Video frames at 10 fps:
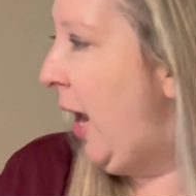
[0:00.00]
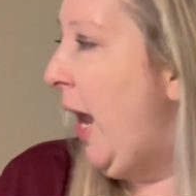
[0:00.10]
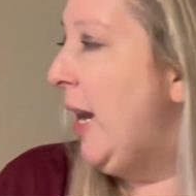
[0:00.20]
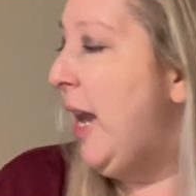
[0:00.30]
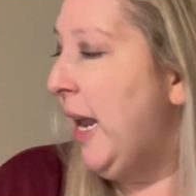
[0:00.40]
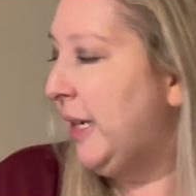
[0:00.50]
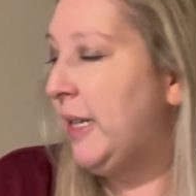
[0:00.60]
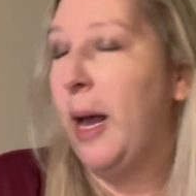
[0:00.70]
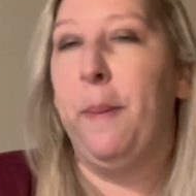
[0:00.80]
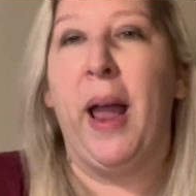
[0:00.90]
Next
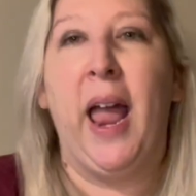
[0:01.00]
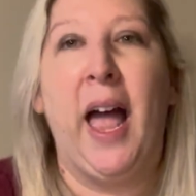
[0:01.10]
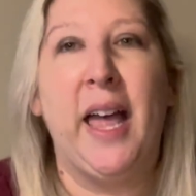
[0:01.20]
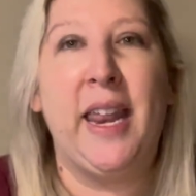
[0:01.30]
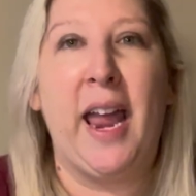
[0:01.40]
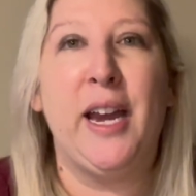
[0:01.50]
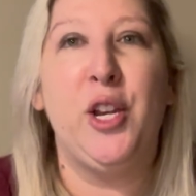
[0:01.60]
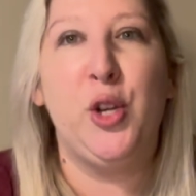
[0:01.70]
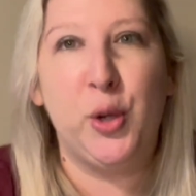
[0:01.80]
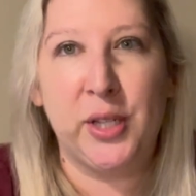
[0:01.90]
up, I had a
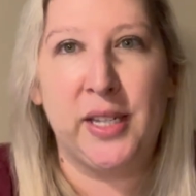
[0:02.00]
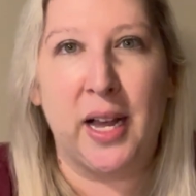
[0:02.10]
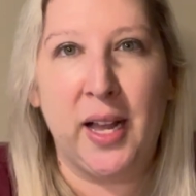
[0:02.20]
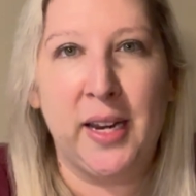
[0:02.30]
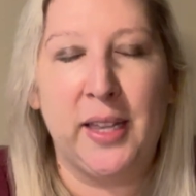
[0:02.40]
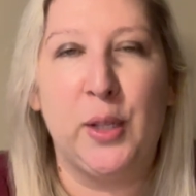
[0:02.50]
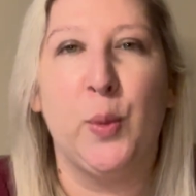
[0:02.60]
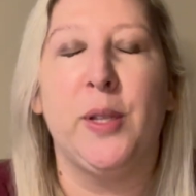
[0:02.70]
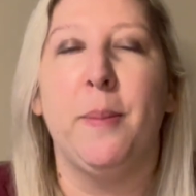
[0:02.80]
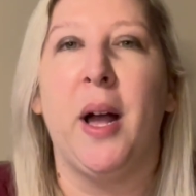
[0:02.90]
new start. This
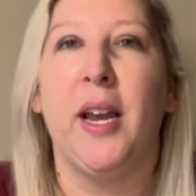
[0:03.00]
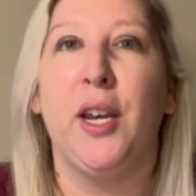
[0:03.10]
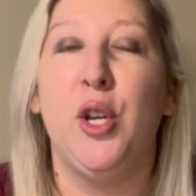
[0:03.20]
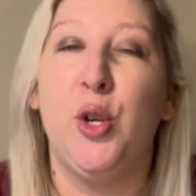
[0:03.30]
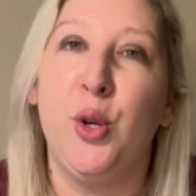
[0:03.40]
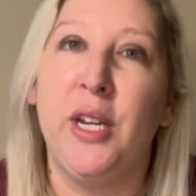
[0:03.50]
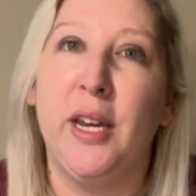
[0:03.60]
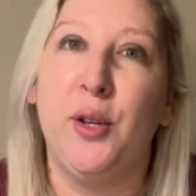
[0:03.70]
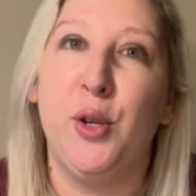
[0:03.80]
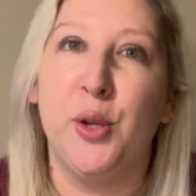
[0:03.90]
was my New
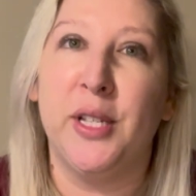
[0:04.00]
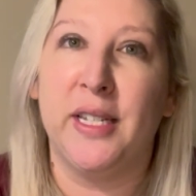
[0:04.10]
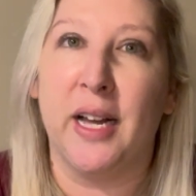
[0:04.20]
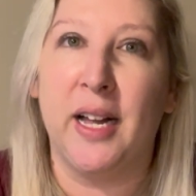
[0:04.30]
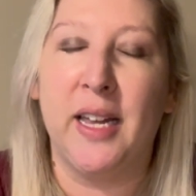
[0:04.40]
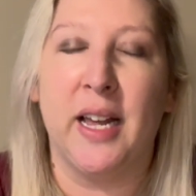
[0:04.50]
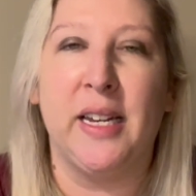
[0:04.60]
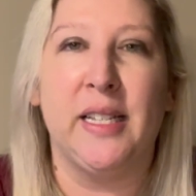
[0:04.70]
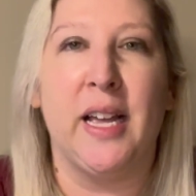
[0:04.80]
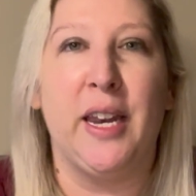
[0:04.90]
Year new start. I
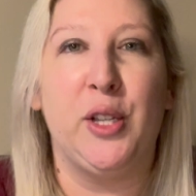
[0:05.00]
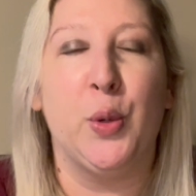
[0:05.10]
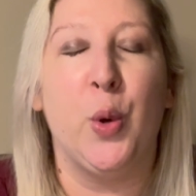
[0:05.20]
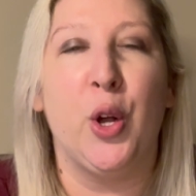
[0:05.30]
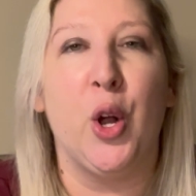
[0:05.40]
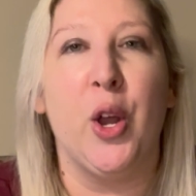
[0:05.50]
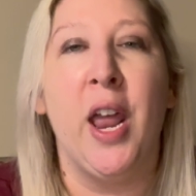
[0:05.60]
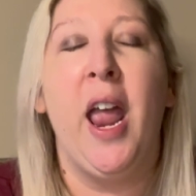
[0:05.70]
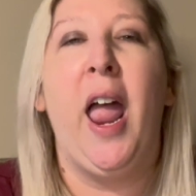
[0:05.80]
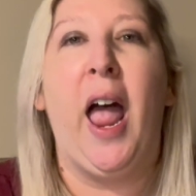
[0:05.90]
decided to work on
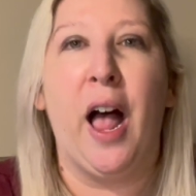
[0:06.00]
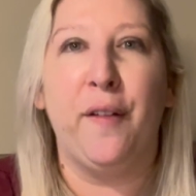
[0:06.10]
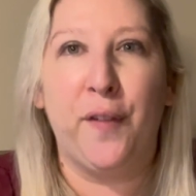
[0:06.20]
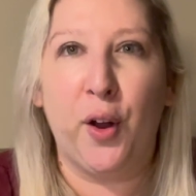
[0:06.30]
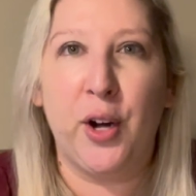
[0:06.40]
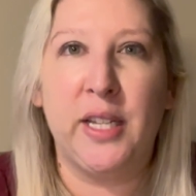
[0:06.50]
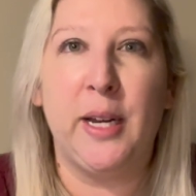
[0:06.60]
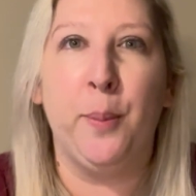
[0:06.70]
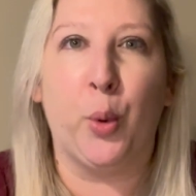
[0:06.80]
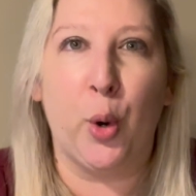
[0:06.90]
Owl Forest
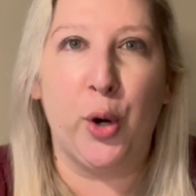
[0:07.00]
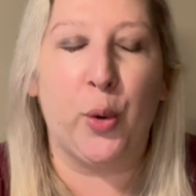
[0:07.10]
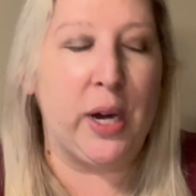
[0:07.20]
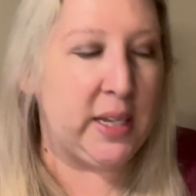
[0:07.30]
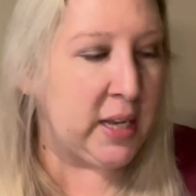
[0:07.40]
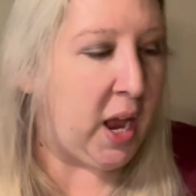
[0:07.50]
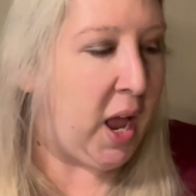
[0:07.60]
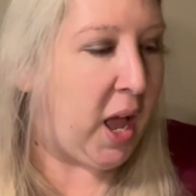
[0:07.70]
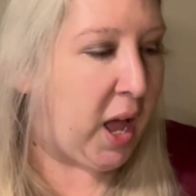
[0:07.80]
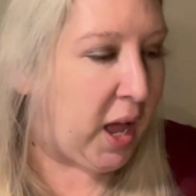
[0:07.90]
Embroidery's
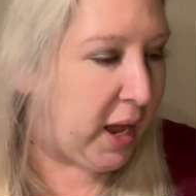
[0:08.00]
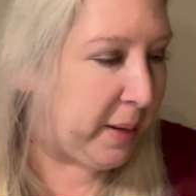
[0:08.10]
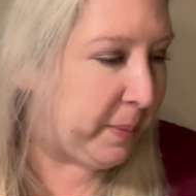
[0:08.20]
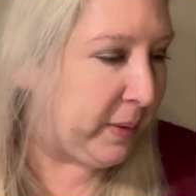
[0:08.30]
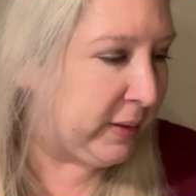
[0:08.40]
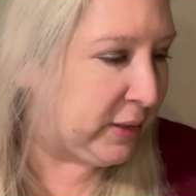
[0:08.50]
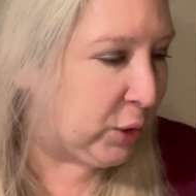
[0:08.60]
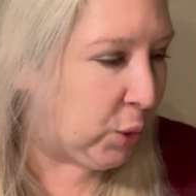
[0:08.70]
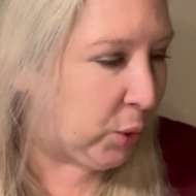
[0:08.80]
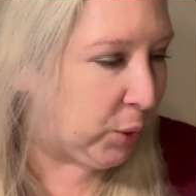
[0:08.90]
it's
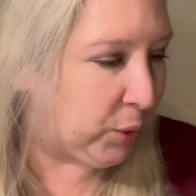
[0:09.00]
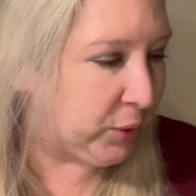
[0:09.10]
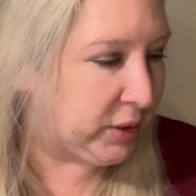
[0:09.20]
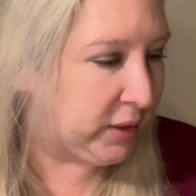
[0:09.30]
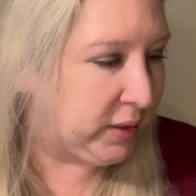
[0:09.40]
called